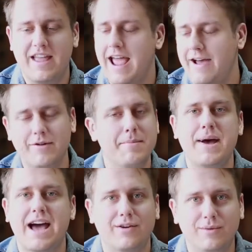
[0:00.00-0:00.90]
having a
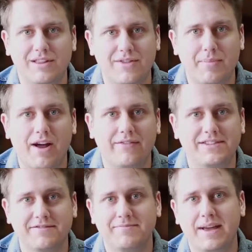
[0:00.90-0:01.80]
battle with the
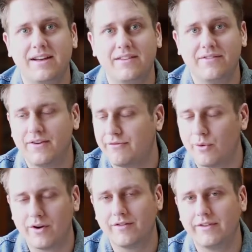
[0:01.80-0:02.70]
prophets of Baal, the
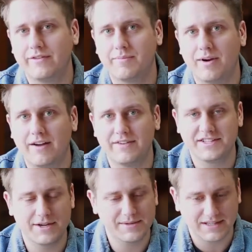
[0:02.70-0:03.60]
450
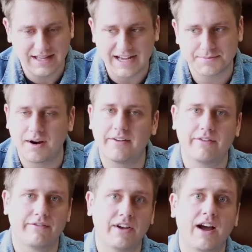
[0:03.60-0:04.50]
prophets, he was the last
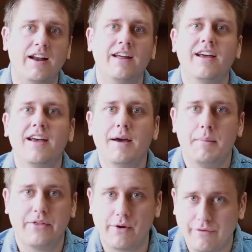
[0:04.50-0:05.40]
prophet of God,
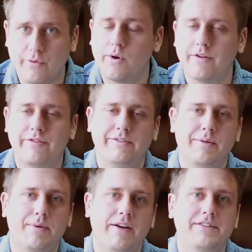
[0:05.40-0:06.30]
but there are
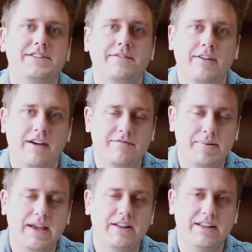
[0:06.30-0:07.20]
450 prophets of
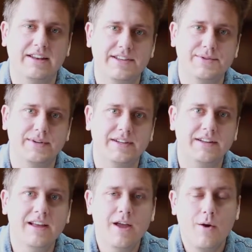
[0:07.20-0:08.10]
Baal in
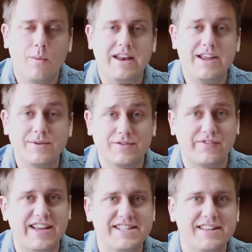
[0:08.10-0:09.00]
Israel. When he was
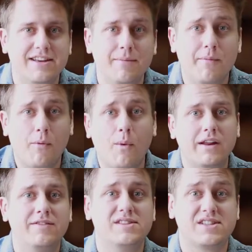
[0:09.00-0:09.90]
facing them, one
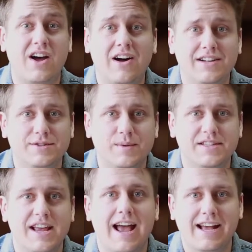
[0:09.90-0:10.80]
of his taunts
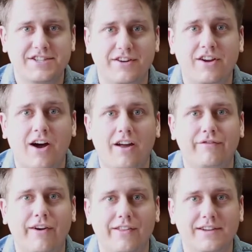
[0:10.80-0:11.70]
was, has your
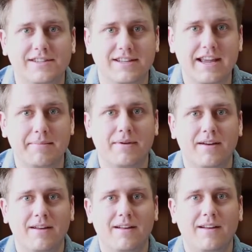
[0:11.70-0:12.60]
God fallen asleep?
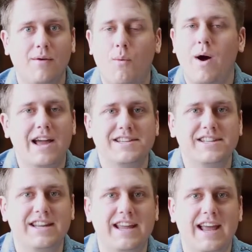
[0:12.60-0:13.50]
Why
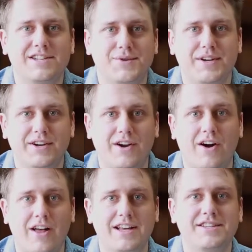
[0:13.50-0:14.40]
isn't he answering your call?